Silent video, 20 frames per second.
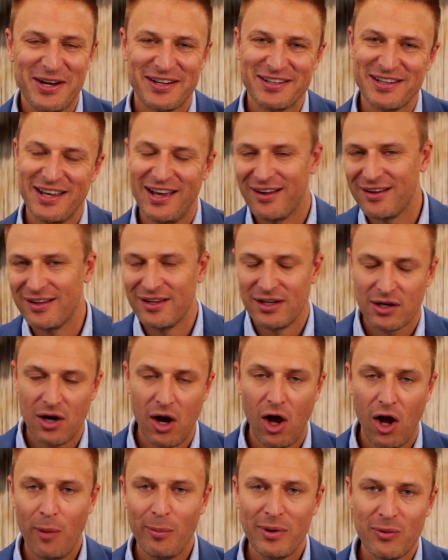Yeah.
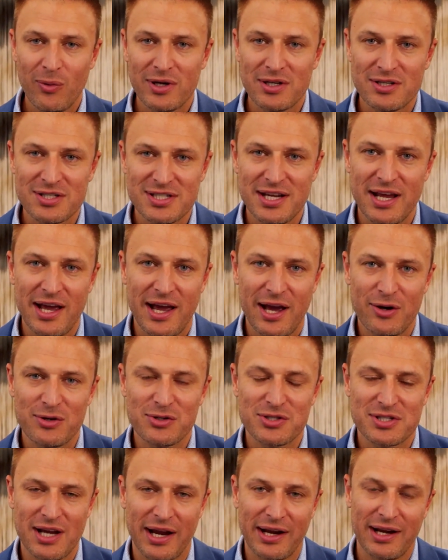Call me when you see a
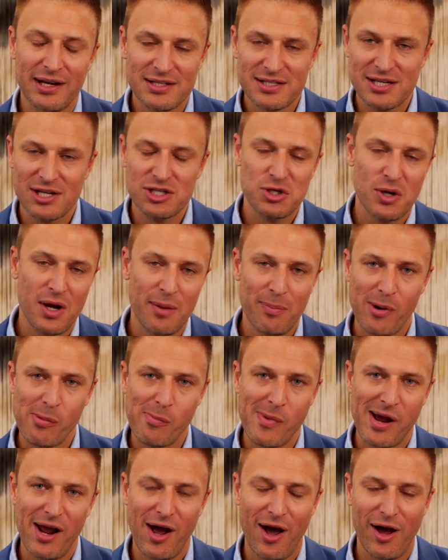house. I'm going to set you up on
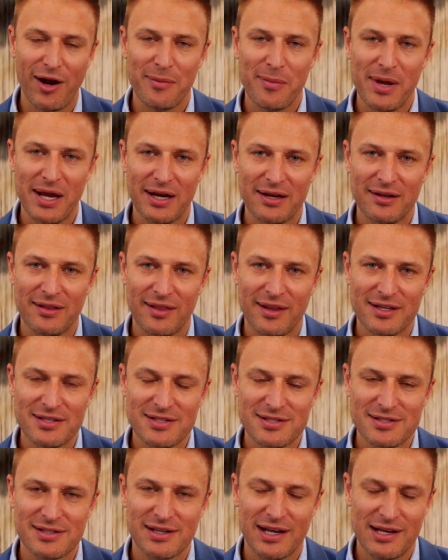my automated
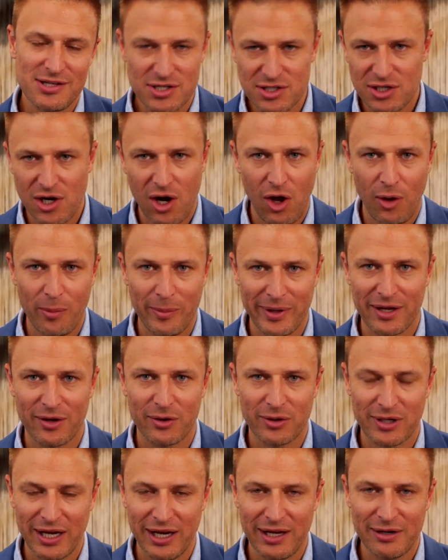list, and just call me.
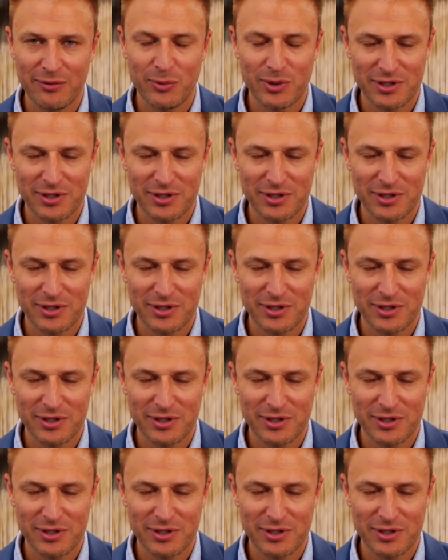Okay.